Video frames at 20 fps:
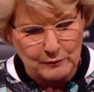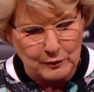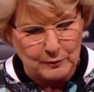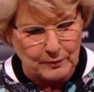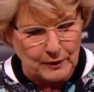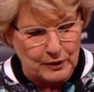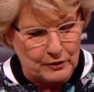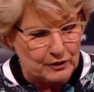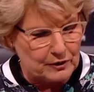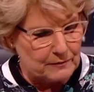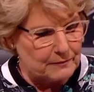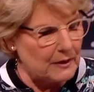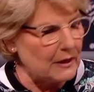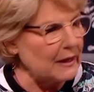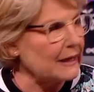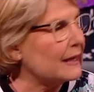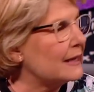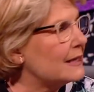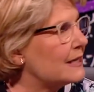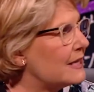it was broken
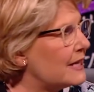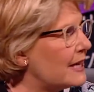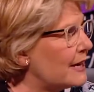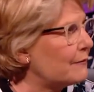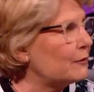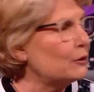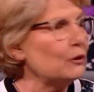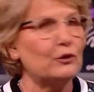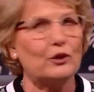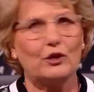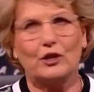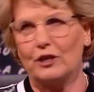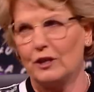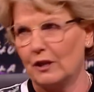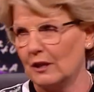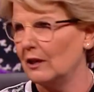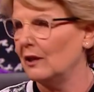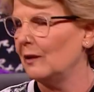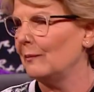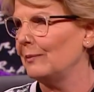by Neville
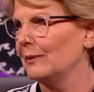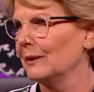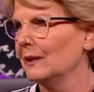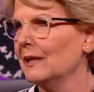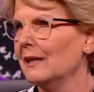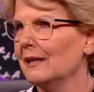Sharp,